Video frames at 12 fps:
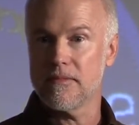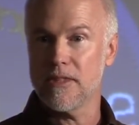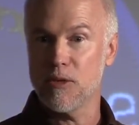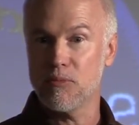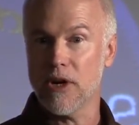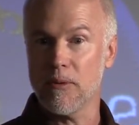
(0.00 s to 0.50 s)

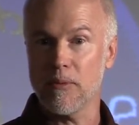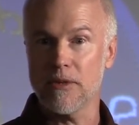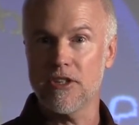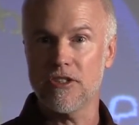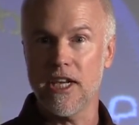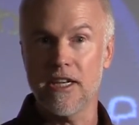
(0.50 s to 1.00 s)
you'd
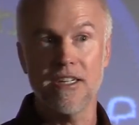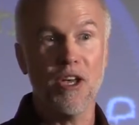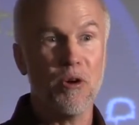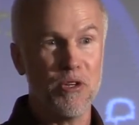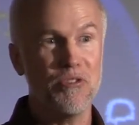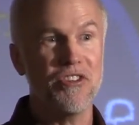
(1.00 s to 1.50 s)
probably say,
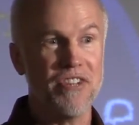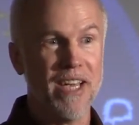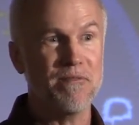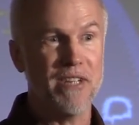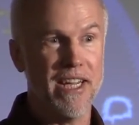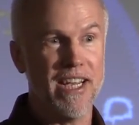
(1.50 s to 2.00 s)
no, you just
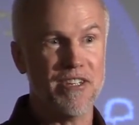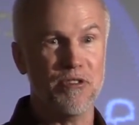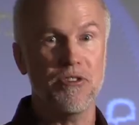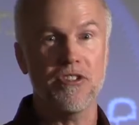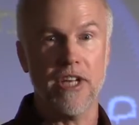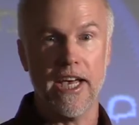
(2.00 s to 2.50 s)
have to
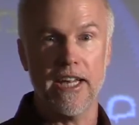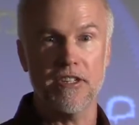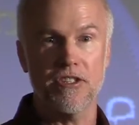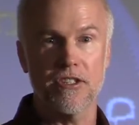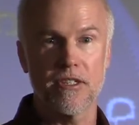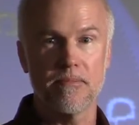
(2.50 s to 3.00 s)

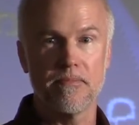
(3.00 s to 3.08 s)
exercise.